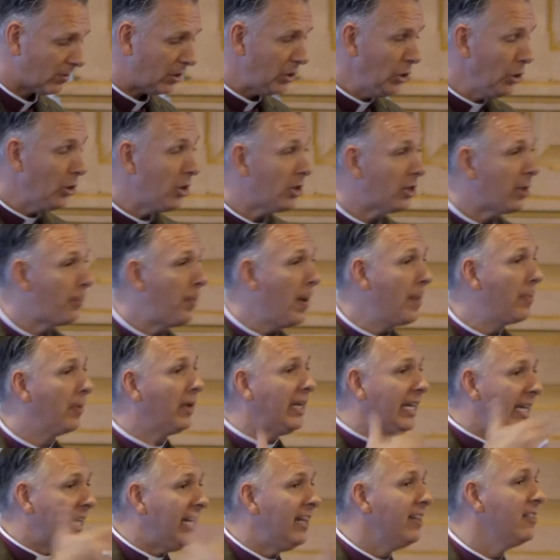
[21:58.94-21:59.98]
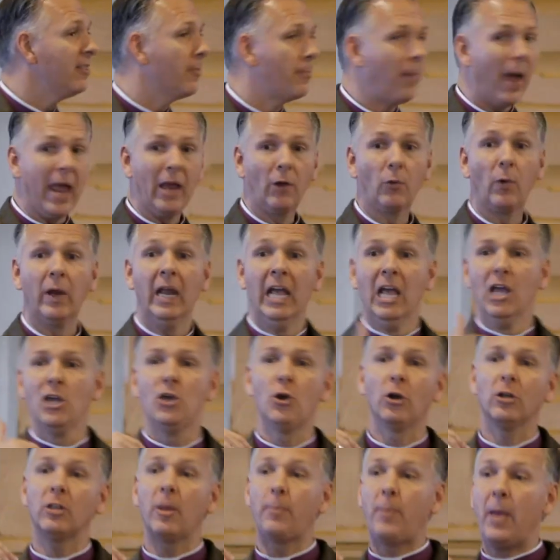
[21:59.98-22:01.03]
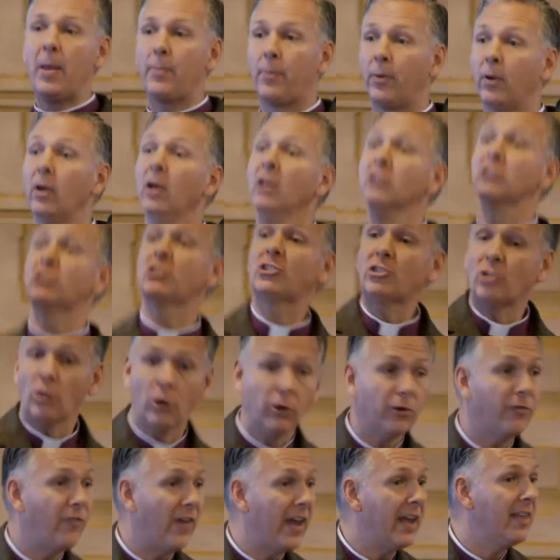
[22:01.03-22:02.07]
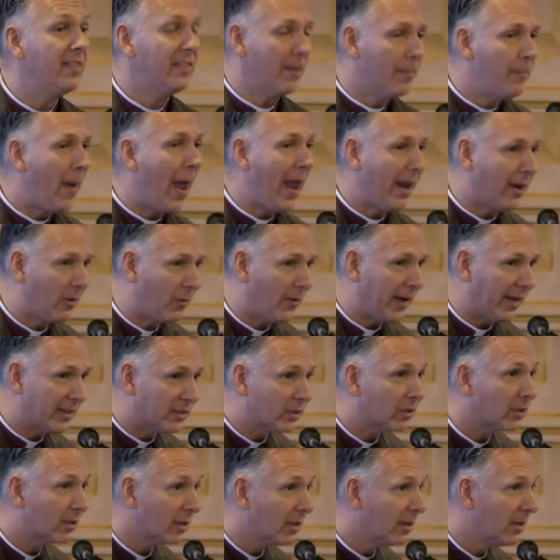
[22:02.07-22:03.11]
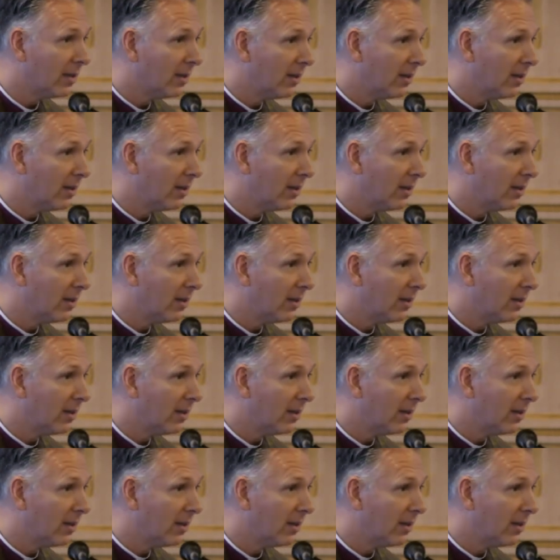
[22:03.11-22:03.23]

You're not the people eating the banquet, you're the people serving the banquet.